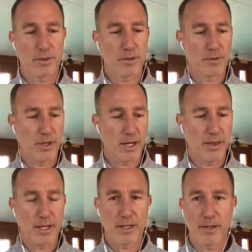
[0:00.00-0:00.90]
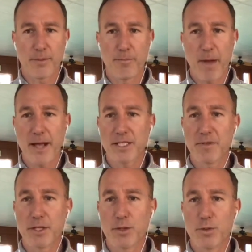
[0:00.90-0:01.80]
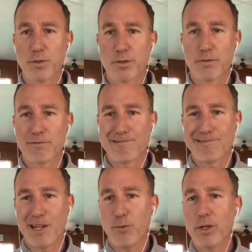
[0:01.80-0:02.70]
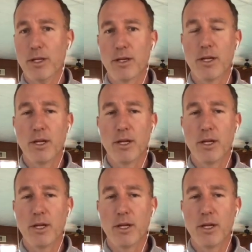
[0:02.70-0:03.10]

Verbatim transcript: Uh, anything uh, massive in the news? Not really.